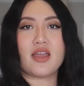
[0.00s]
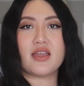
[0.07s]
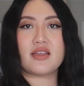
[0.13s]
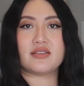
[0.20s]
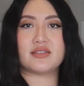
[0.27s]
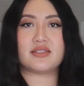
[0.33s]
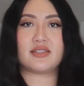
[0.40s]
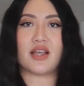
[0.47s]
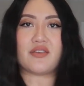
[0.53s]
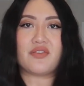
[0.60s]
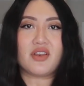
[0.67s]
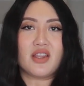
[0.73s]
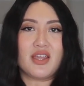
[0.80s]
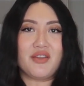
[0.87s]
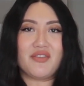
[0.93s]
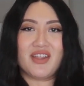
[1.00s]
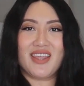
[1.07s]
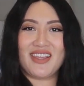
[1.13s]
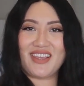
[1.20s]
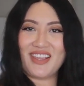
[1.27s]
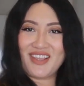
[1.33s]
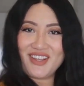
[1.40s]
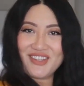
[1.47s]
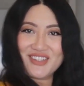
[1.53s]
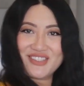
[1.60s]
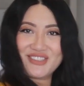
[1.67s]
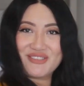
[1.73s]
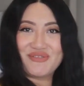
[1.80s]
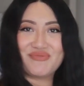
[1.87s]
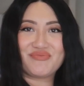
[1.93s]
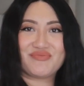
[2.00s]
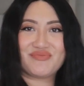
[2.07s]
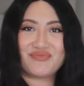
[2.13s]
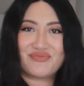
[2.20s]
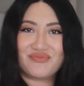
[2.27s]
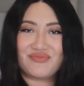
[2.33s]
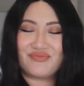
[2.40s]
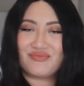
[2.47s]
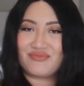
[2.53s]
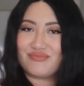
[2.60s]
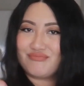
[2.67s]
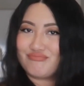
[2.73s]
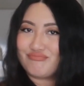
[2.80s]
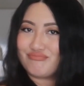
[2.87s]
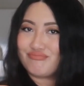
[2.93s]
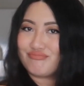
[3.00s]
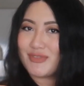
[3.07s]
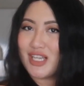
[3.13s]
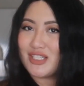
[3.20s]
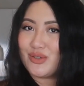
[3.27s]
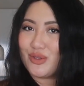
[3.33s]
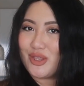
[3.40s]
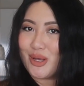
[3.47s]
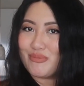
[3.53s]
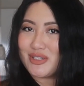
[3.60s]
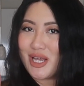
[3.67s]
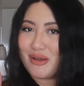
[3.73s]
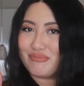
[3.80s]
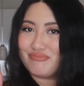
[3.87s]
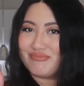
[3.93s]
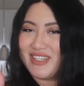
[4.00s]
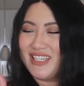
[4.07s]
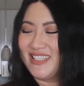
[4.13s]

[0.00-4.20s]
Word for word: It's definitely really cute. Two thumbs up.